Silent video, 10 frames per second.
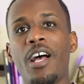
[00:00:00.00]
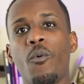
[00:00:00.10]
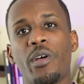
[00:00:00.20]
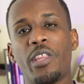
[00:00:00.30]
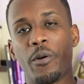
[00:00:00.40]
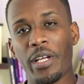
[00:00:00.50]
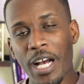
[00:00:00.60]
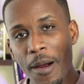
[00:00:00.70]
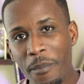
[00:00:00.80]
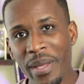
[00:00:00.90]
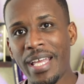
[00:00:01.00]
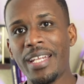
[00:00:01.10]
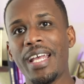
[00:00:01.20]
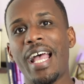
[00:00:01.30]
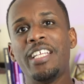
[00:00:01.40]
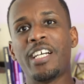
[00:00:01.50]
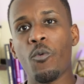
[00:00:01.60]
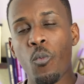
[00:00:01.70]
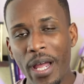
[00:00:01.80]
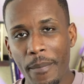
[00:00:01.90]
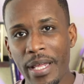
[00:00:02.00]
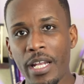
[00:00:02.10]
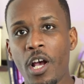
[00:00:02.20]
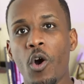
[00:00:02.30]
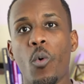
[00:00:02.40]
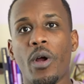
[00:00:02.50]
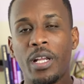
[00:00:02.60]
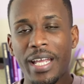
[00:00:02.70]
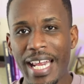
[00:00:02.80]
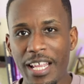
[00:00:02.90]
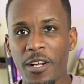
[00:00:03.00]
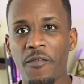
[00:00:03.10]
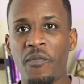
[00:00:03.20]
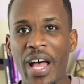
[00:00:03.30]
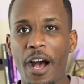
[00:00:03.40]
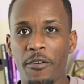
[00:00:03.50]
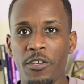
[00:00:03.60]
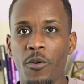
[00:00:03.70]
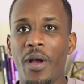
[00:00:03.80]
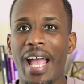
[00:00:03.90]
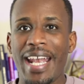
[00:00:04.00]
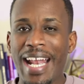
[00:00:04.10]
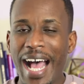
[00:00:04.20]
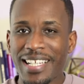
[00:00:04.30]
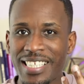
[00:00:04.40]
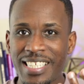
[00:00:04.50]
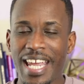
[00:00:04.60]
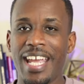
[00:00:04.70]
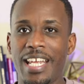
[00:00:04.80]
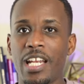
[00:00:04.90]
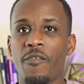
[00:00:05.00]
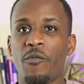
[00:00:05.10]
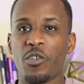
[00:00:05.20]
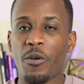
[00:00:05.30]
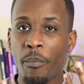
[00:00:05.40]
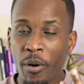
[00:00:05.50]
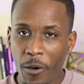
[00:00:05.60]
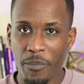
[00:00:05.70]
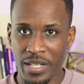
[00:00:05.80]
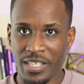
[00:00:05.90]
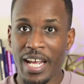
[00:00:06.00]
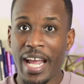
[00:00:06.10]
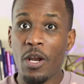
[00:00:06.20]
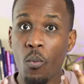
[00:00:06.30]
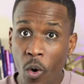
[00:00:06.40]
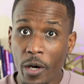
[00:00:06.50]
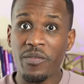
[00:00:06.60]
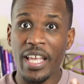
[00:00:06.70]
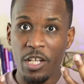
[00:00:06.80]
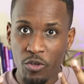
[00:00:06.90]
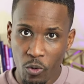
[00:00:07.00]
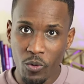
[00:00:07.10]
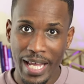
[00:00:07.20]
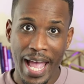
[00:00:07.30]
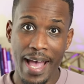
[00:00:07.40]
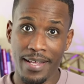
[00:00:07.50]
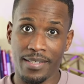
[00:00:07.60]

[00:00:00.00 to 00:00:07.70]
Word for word: where there are young men and young women who are looking at their value and not seeing it for the purpose and worth that it truly has.